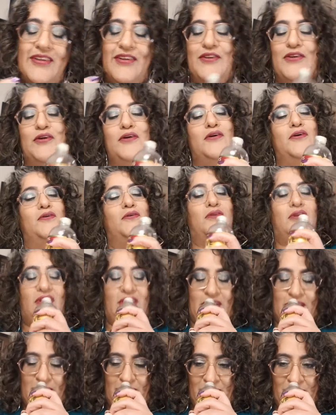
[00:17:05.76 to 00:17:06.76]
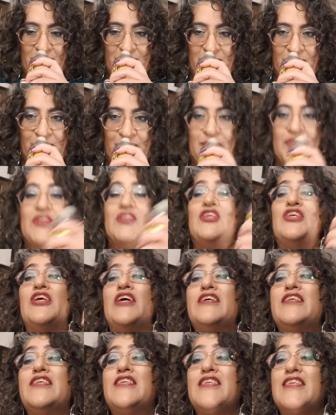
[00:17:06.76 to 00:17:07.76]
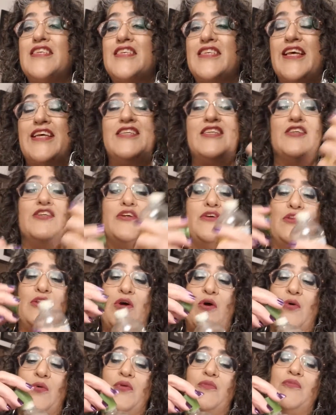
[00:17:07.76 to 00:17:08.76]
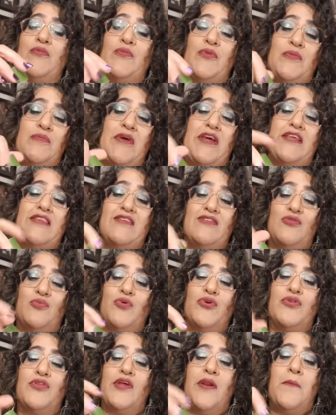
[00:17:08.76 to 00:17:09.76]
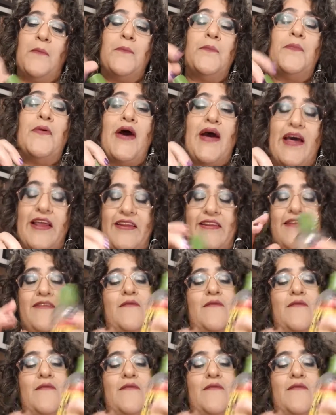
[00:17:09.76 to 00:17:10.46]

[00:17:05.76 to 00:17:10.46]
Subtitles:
Oh, just the scent alone would make this worth it. But